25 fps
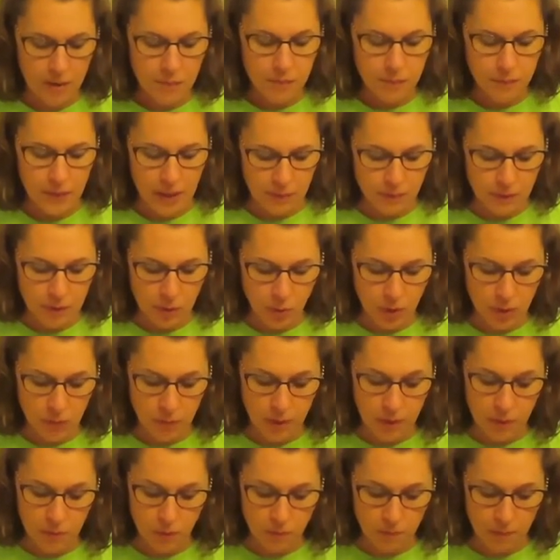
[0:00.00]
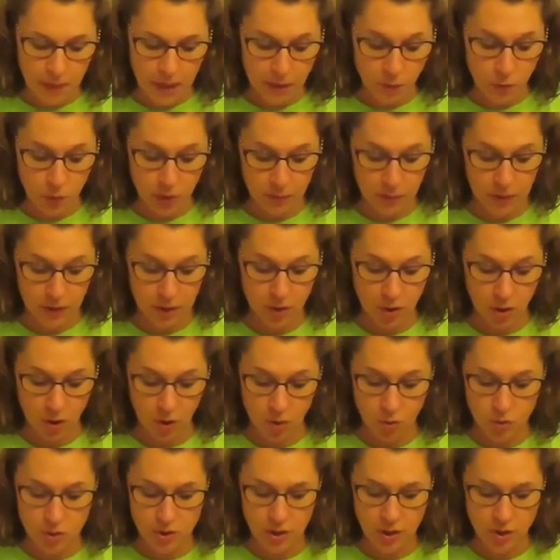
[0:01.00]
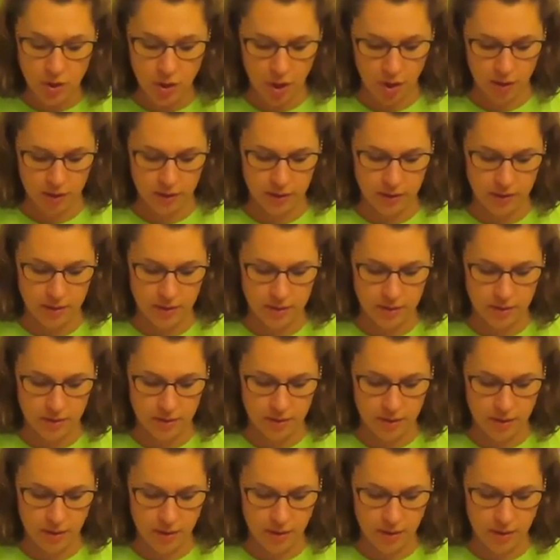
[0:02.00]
Maybe we, may we be cozy darkness